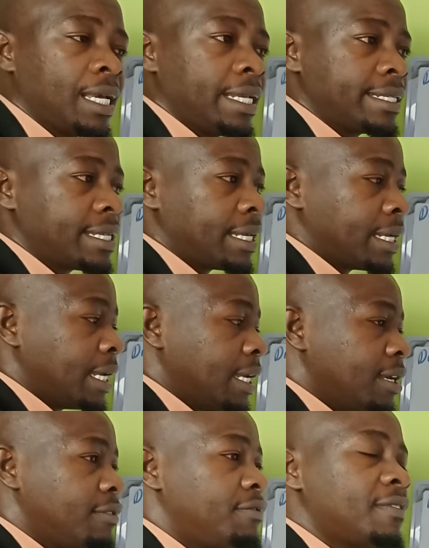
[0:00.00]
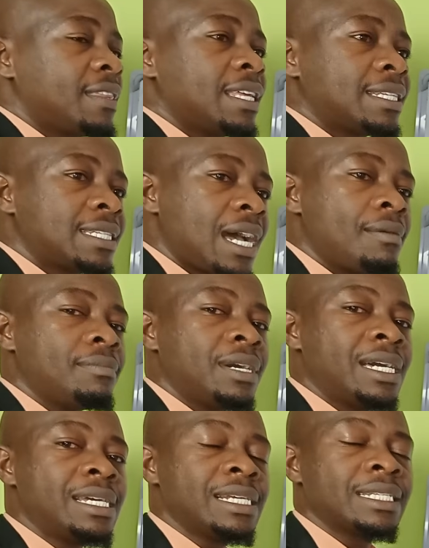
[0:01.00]
Listen, if the term
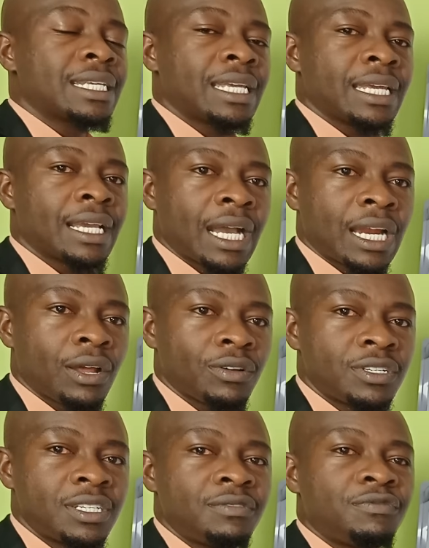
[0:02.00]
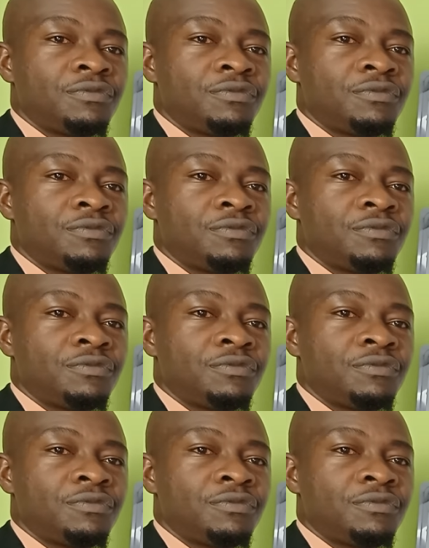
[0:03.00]
risky cannot